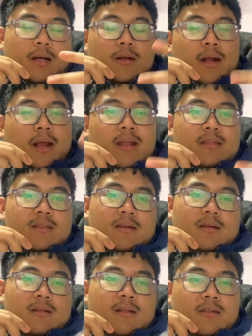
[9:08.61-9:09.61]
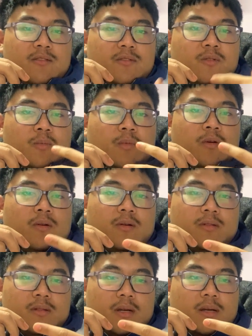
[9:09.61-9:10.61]
character, there's no more
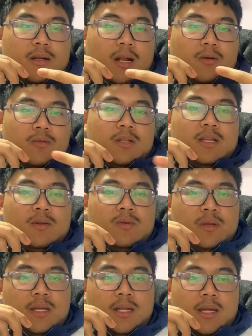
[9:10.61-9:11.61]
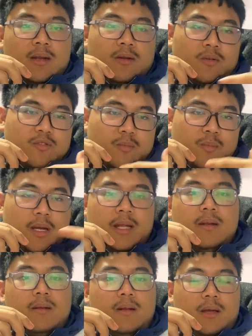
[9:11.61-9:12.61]
cloudy urine and also blood
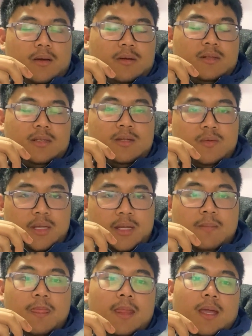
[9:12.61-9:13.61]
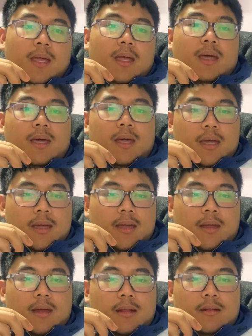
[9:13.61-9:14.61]
on the urine.
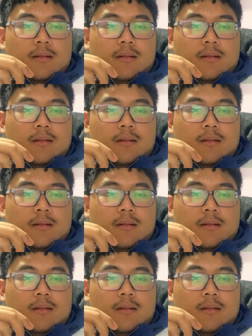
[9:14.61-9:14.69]
And